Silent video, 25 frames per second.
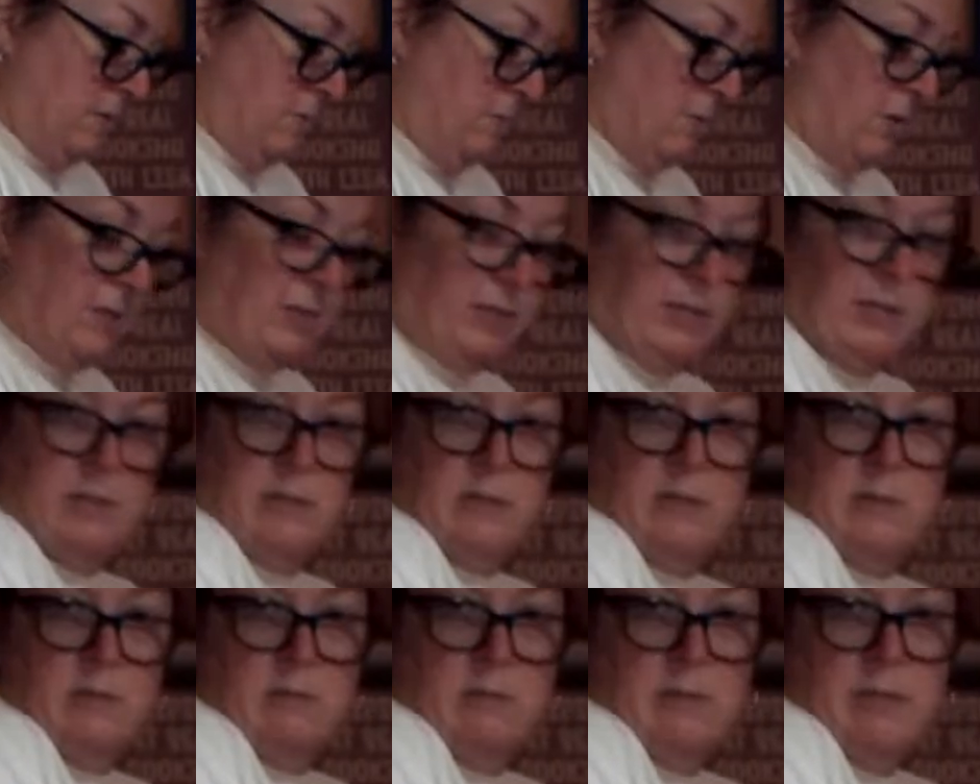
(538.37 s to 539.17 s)

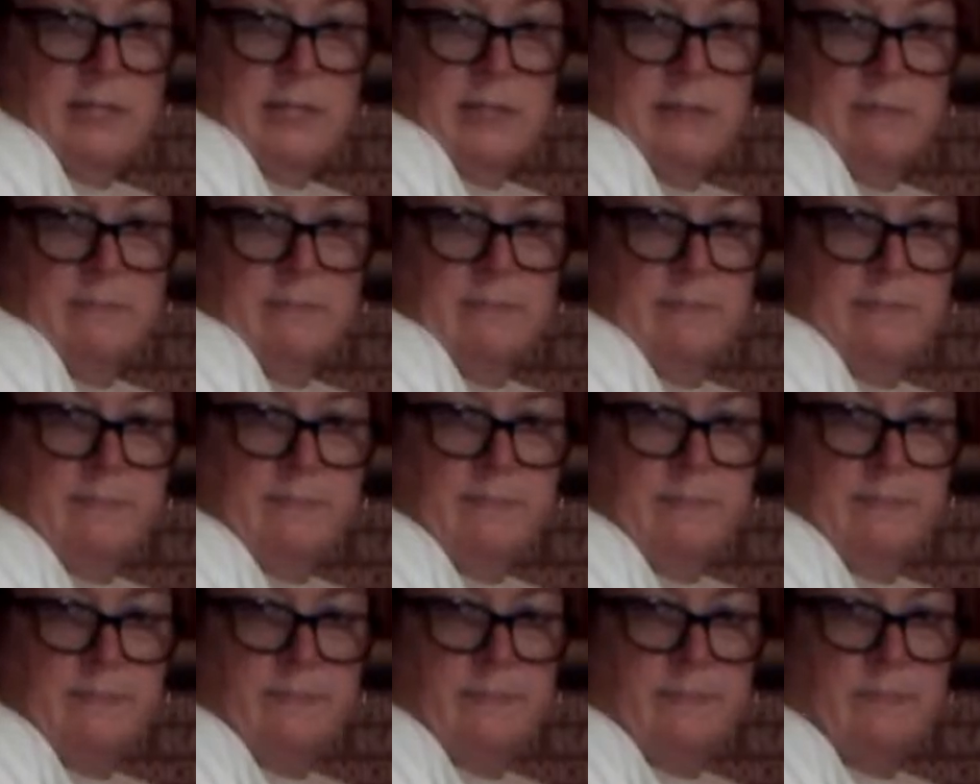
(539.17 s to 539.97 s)
walnuts, right?
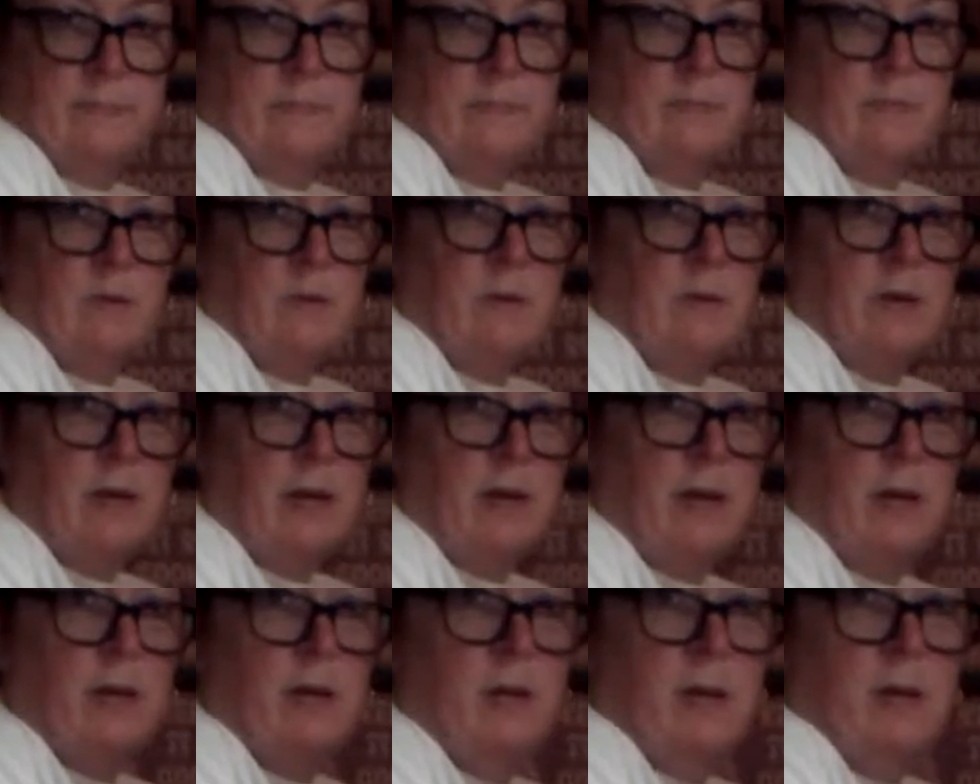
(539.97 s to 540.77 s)

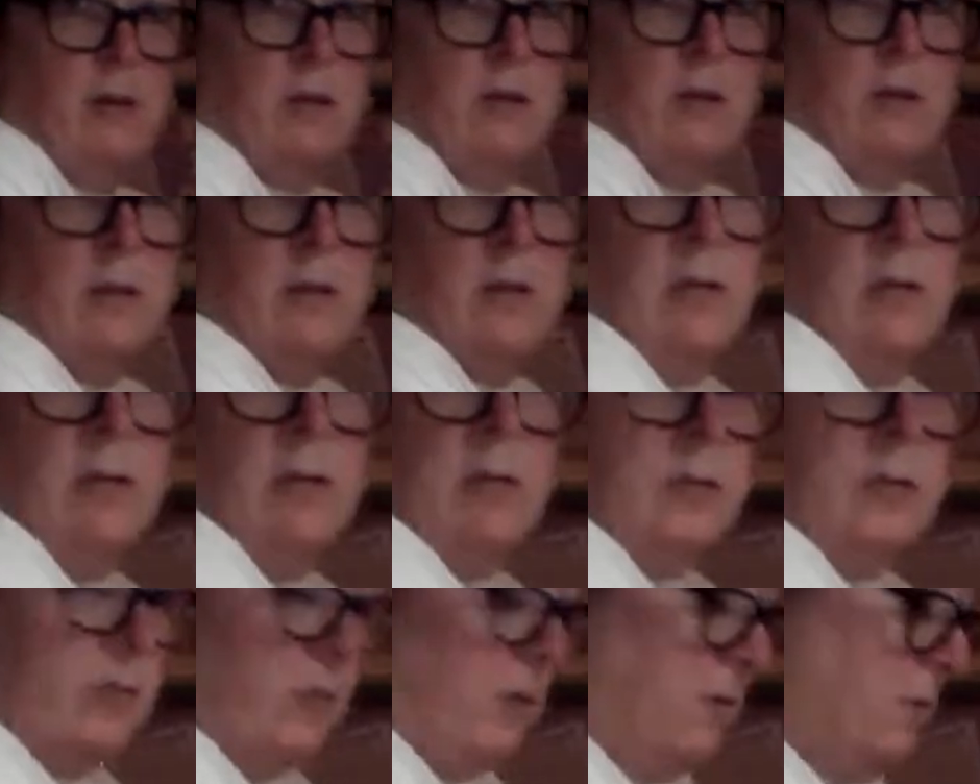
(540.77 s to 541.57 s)
Okay.
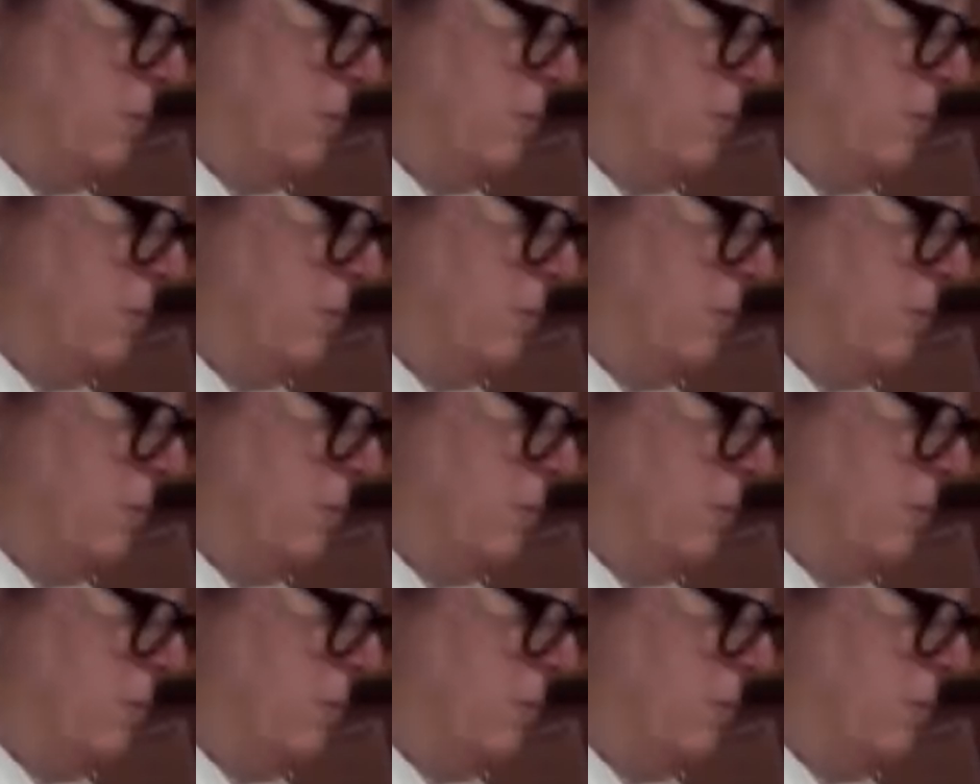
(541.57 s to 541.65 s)
So